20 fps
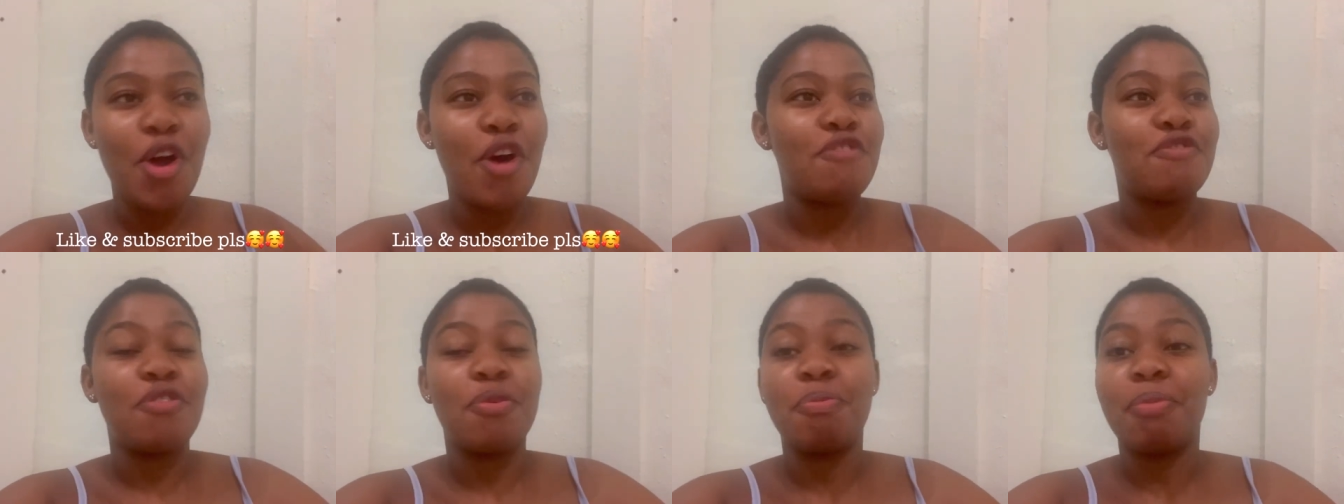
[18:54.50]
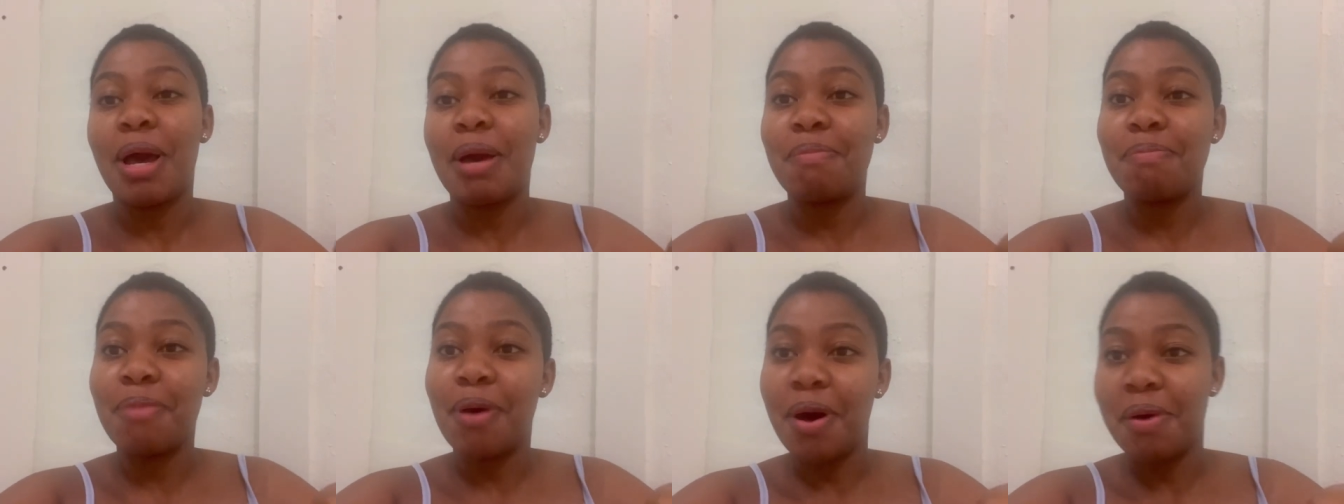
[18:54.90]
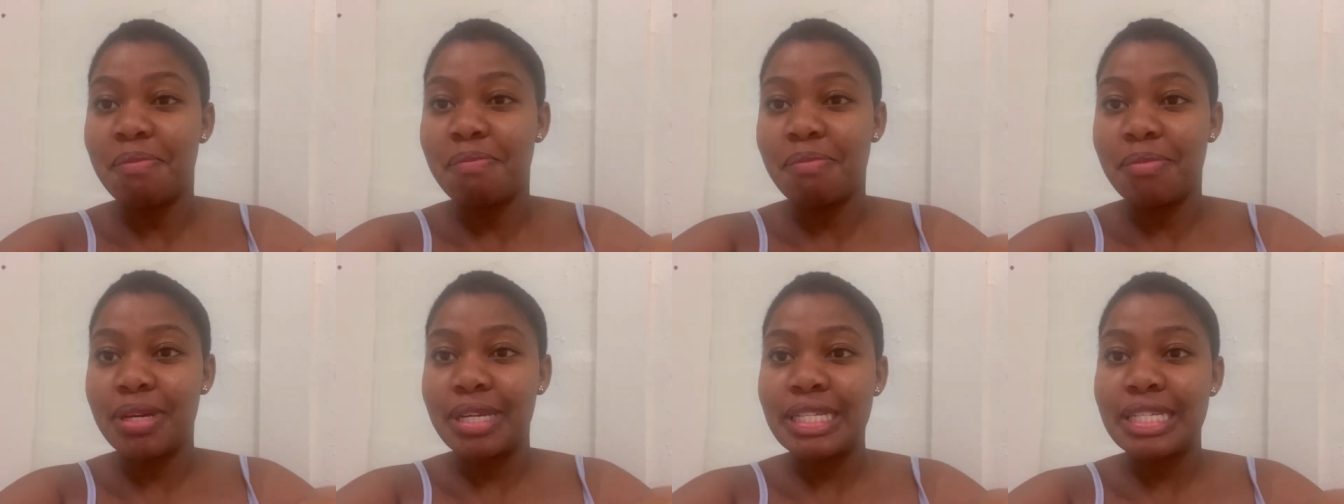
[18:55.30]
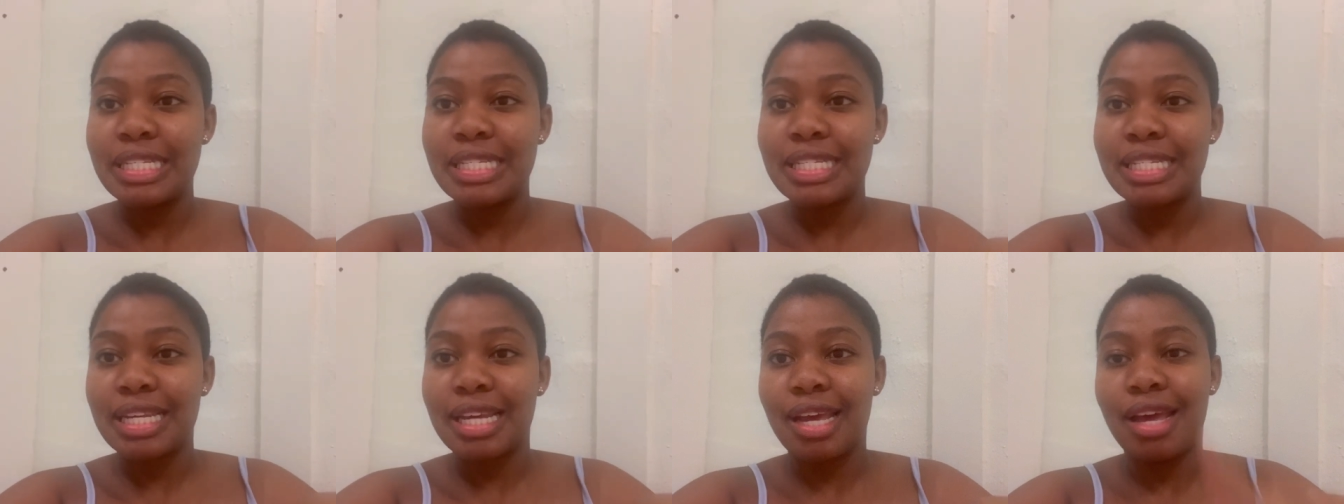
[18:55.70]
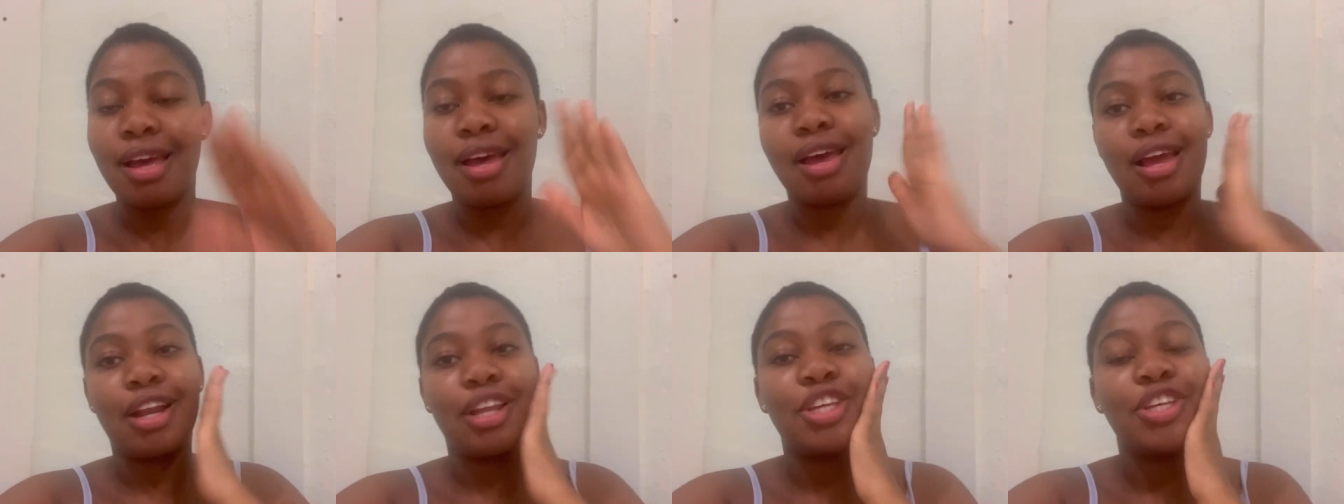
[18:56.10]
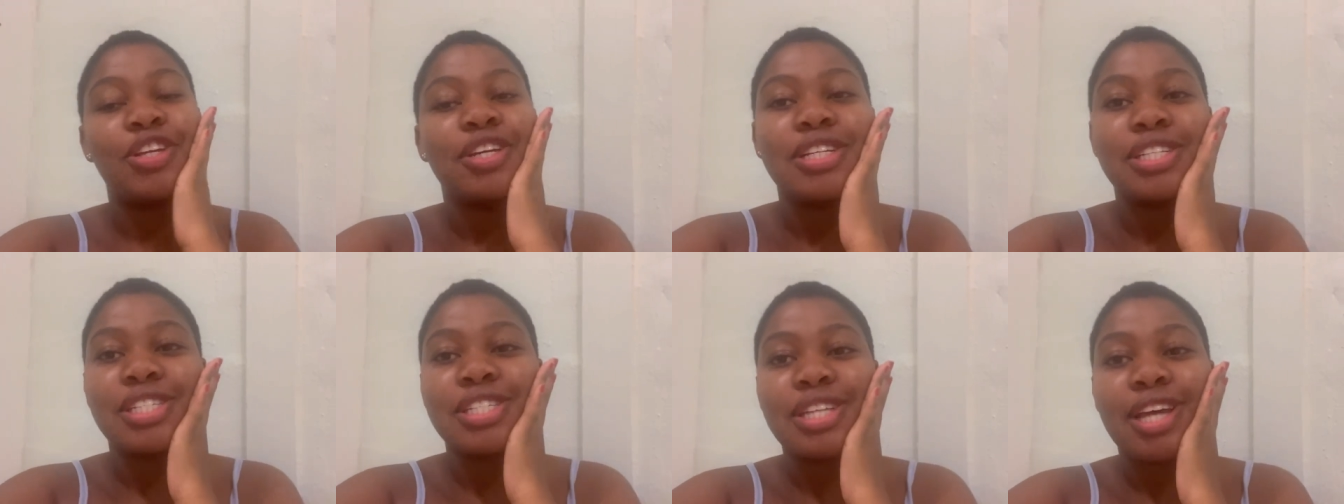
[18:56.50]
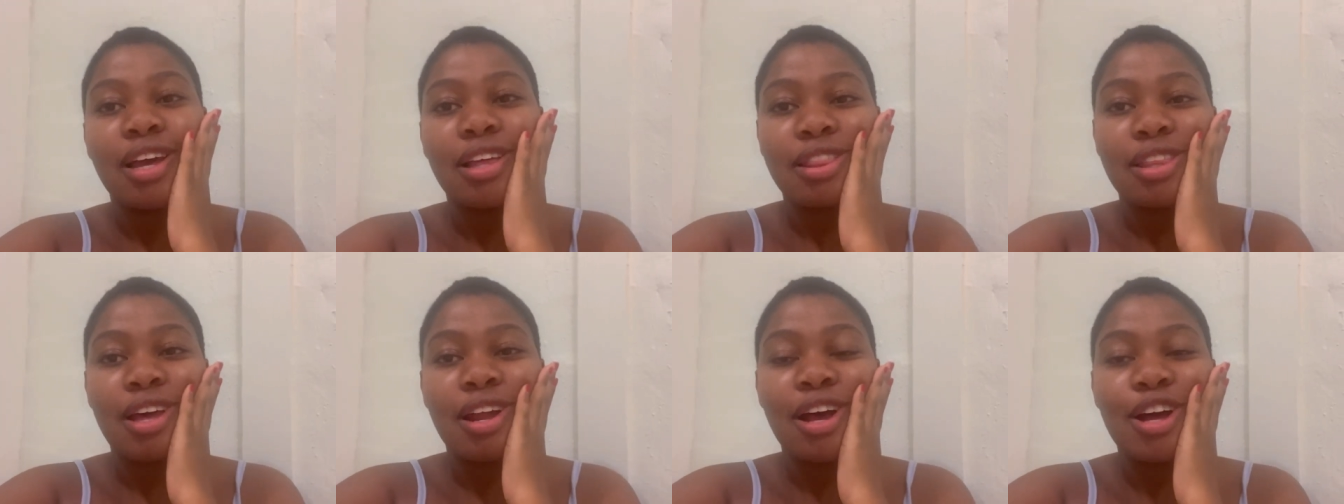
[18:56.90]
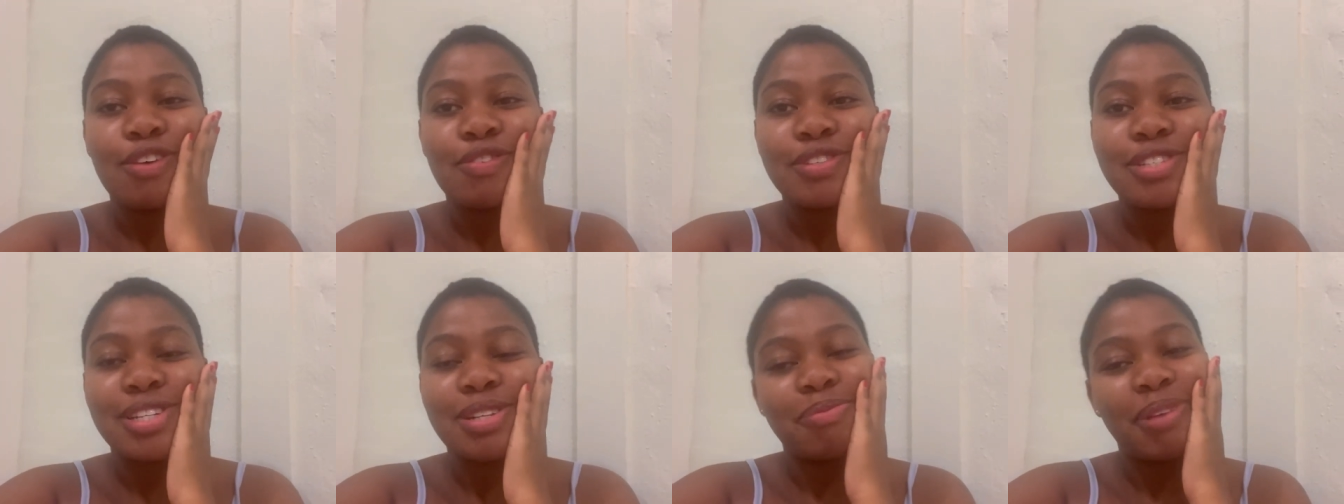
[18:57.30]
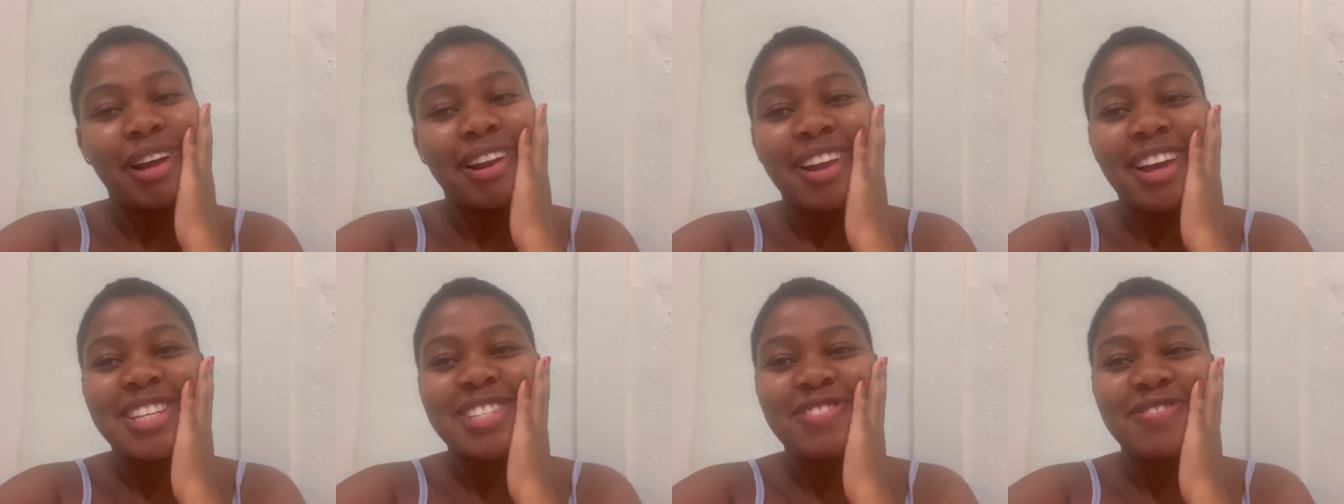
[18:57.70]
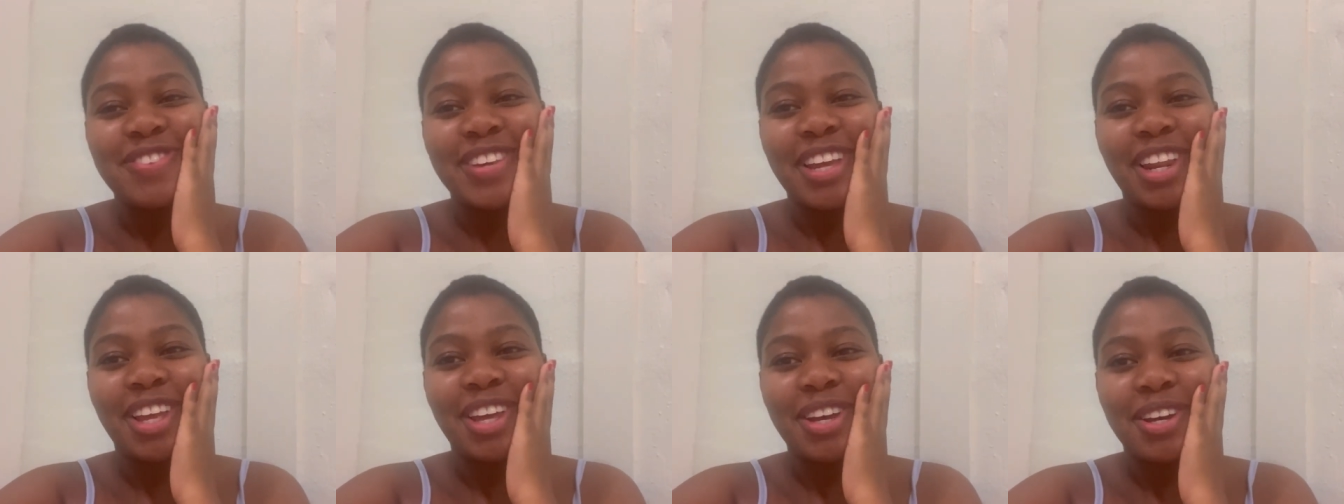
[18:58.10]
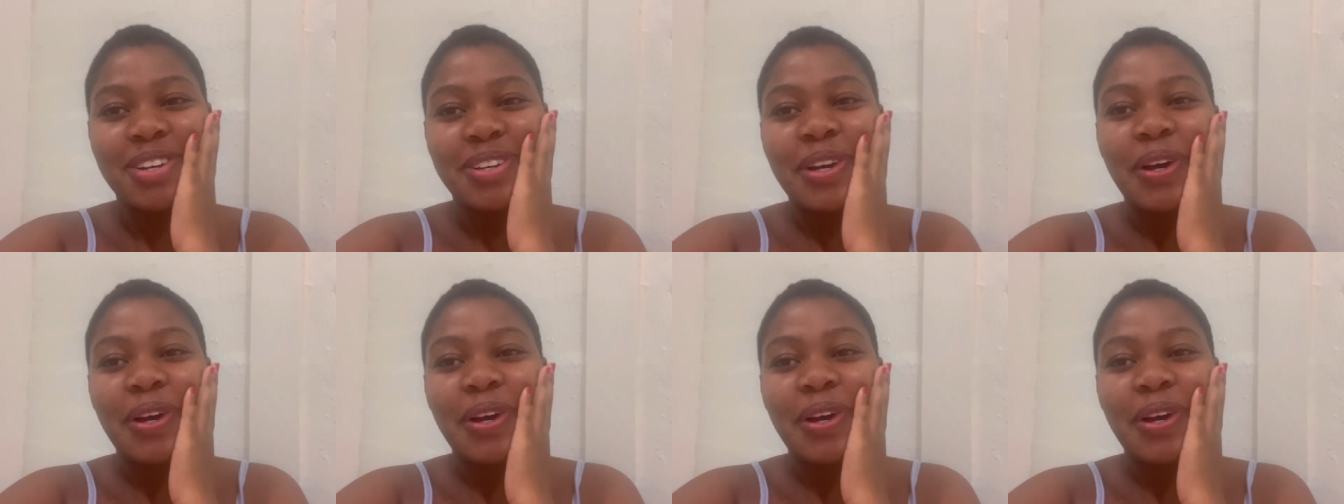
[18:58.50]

for my apartment and you can check that out in my next video